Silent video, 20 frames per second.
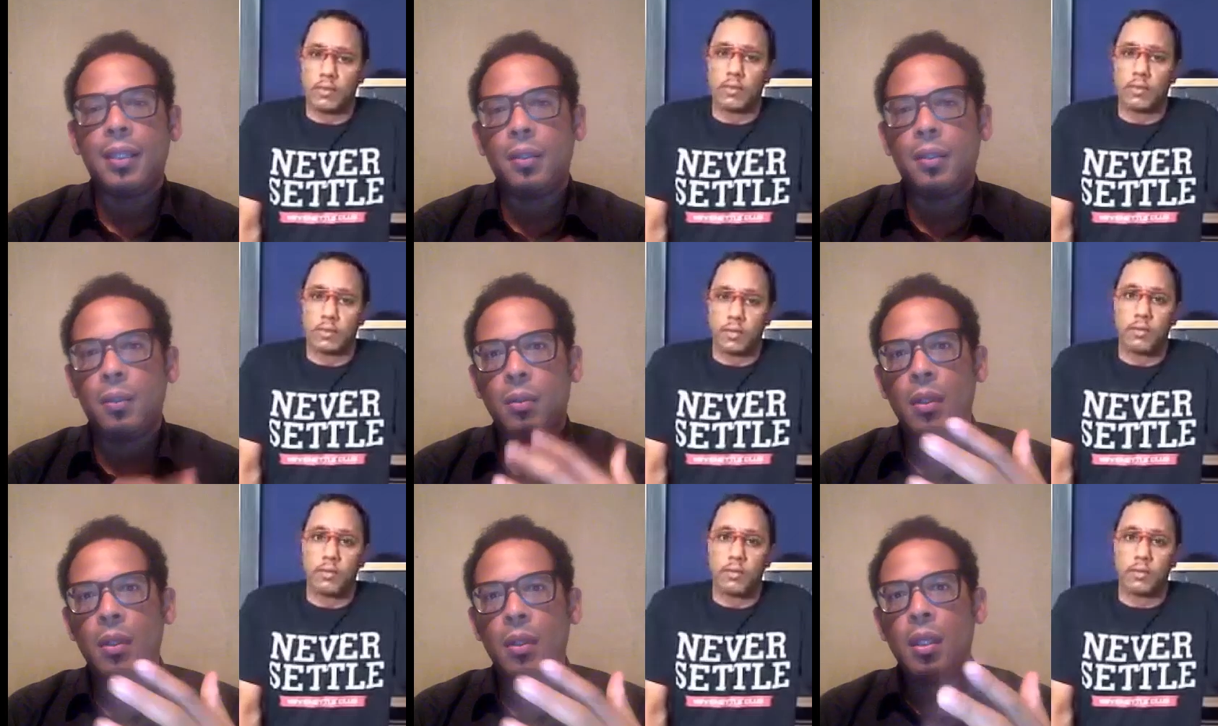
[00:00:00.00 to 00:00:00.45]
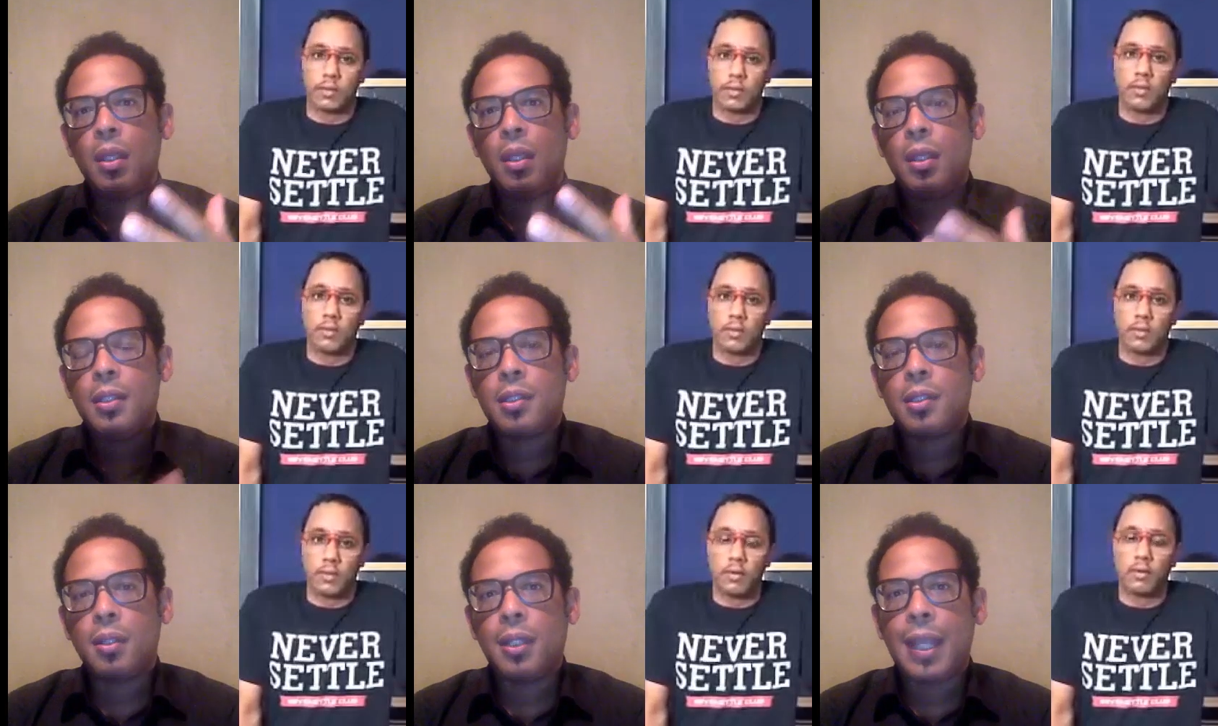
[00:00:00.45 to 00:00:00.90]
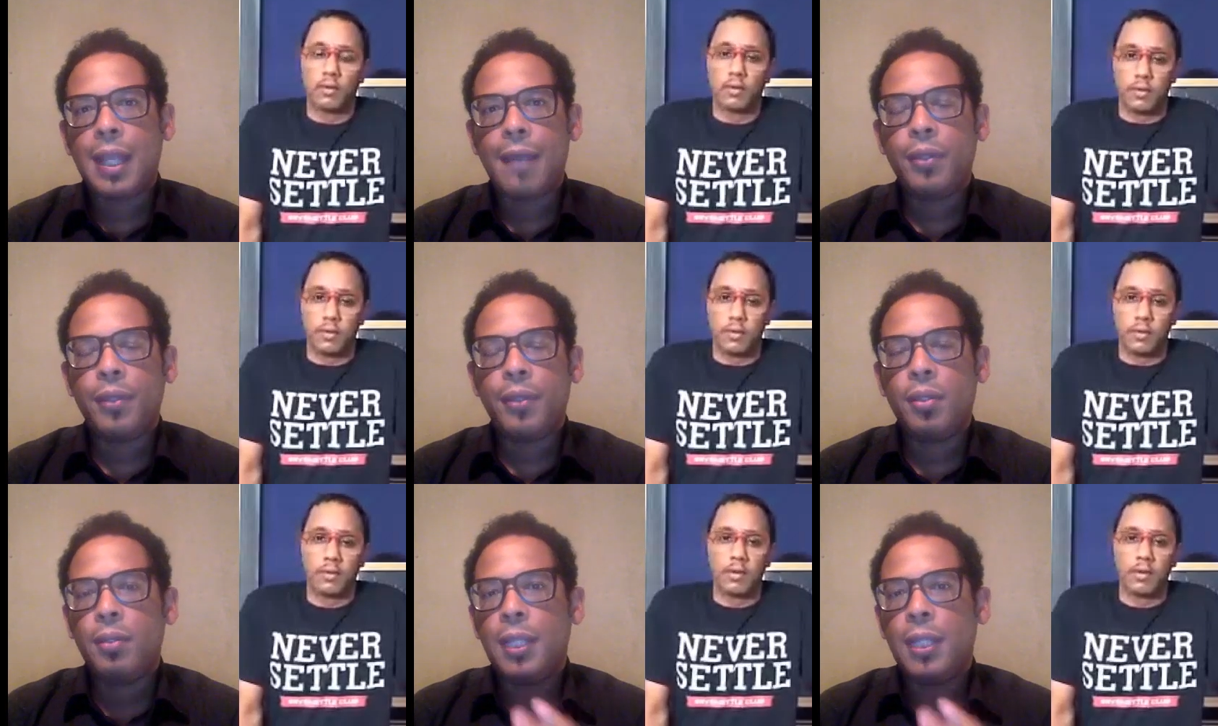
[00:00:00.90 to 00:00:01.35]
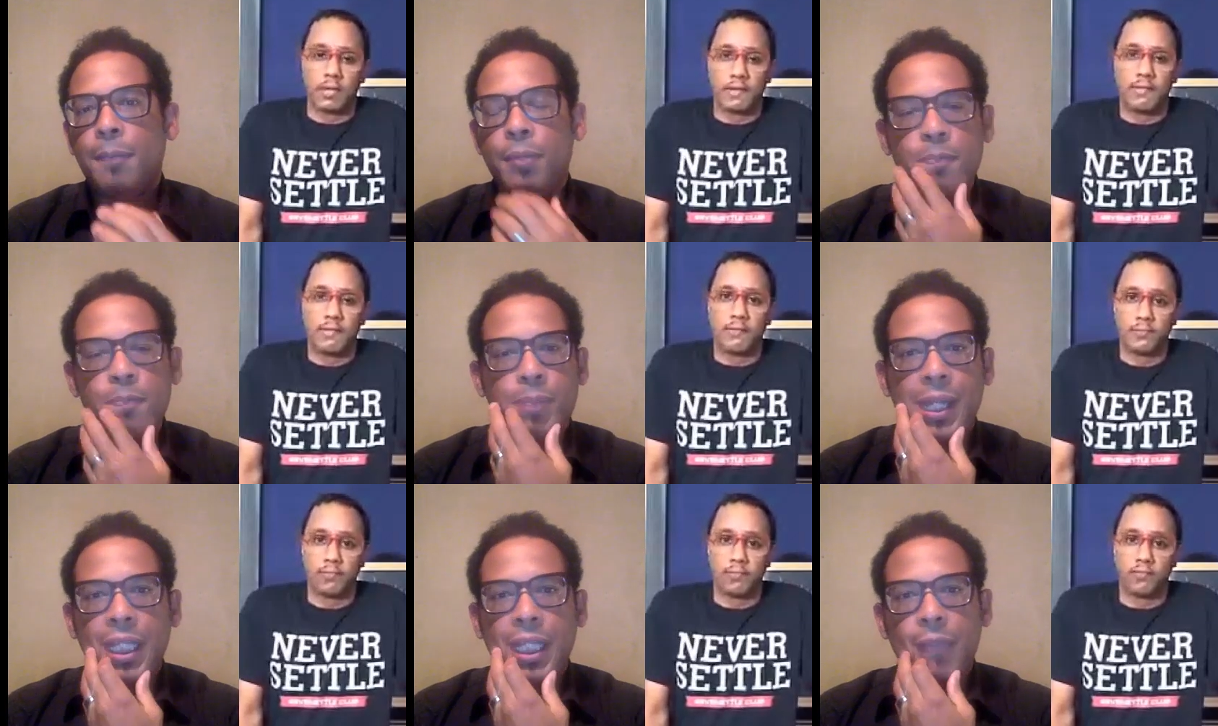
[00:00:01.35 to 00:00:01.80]
Speaker 1: I think you certainly have a
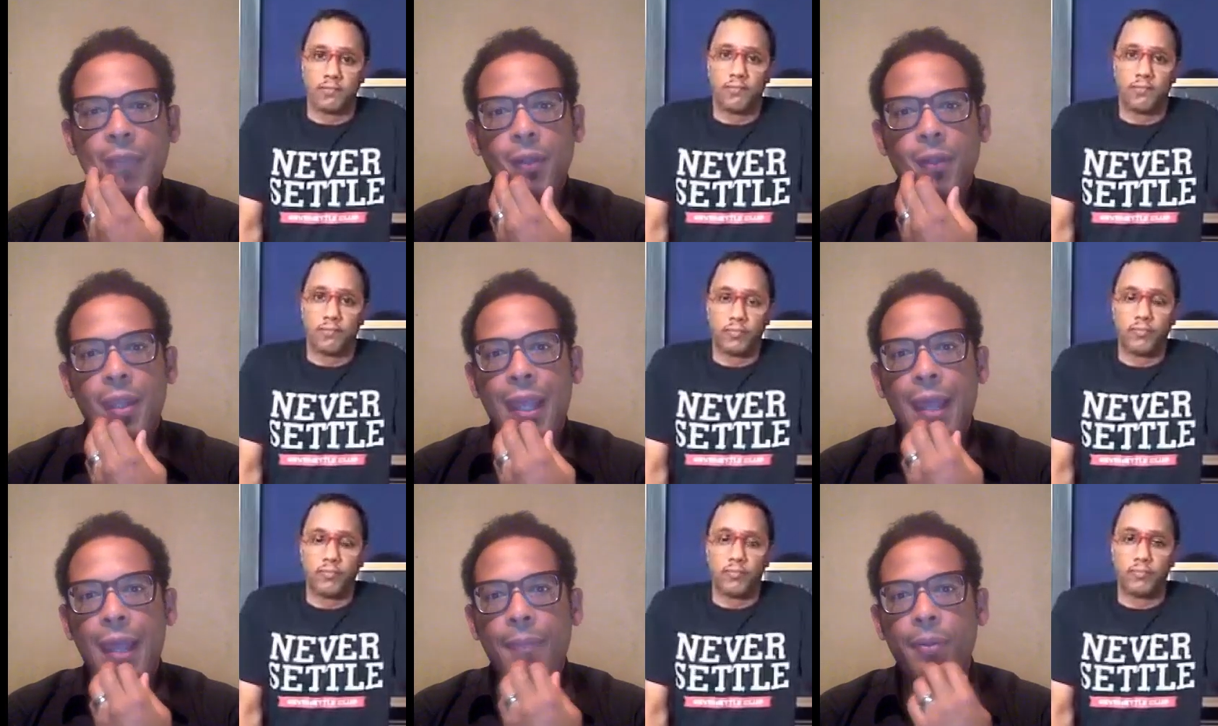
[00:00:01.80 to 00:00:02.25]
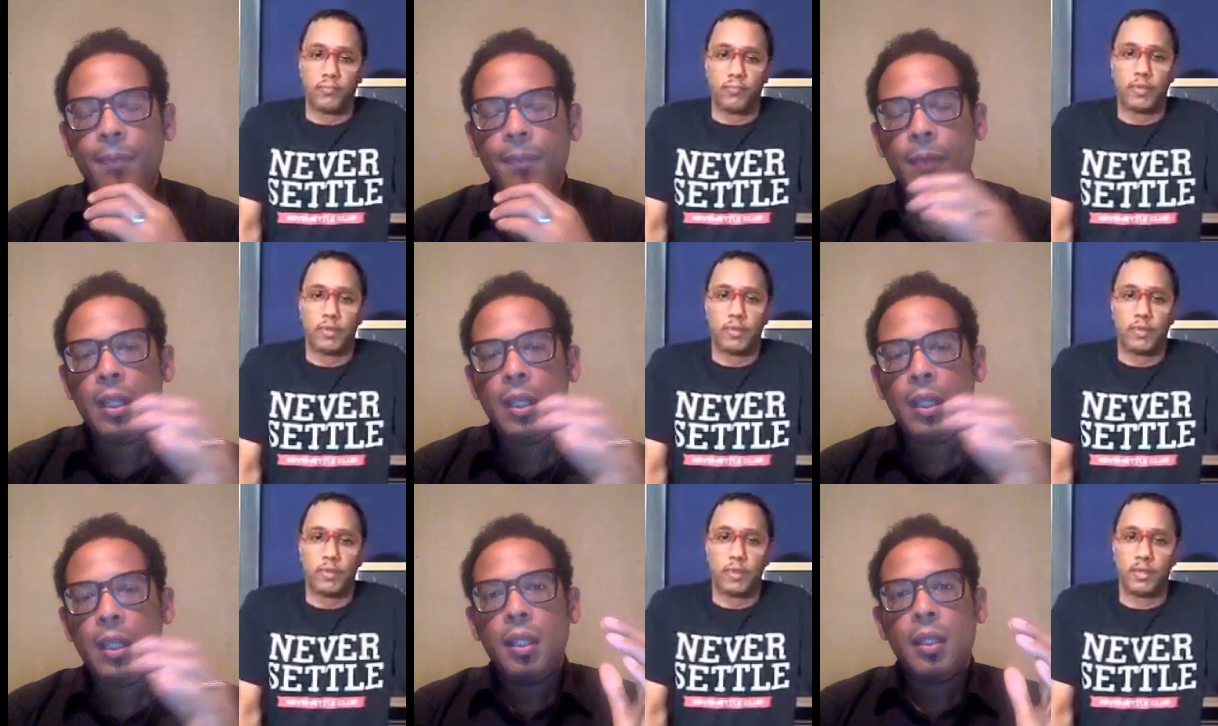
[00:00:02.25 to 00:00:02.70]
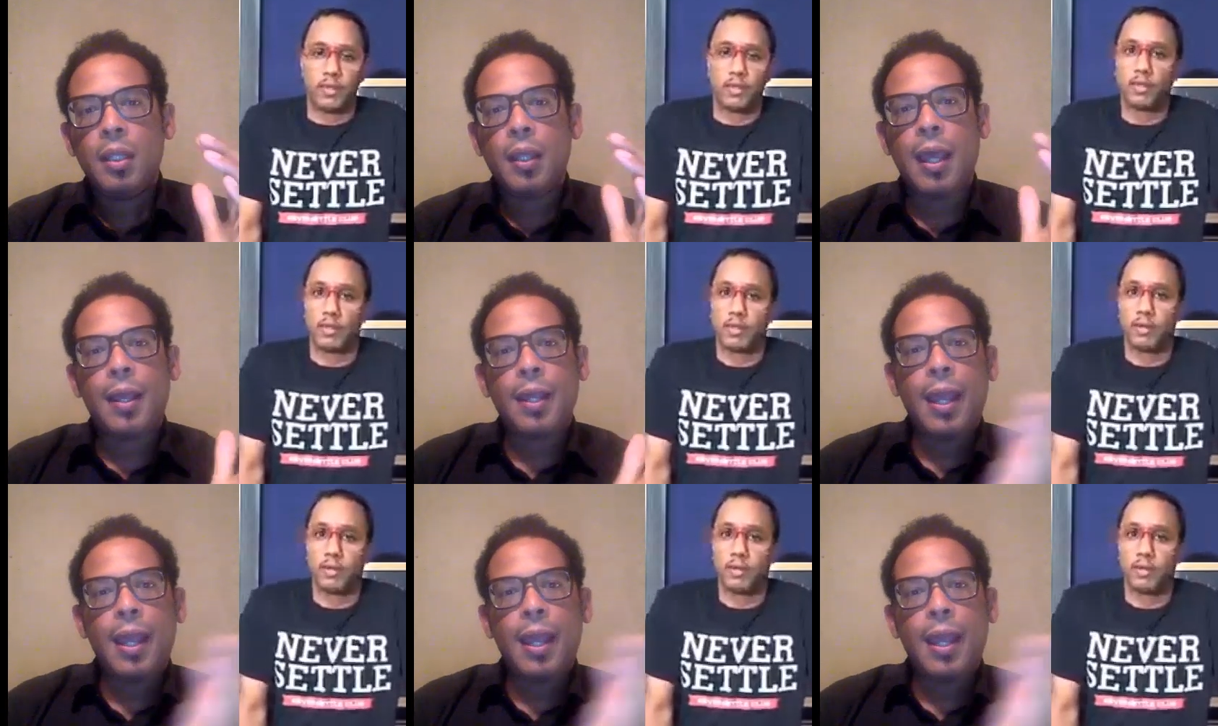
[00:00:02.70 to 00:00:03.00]
unique perspective on that. But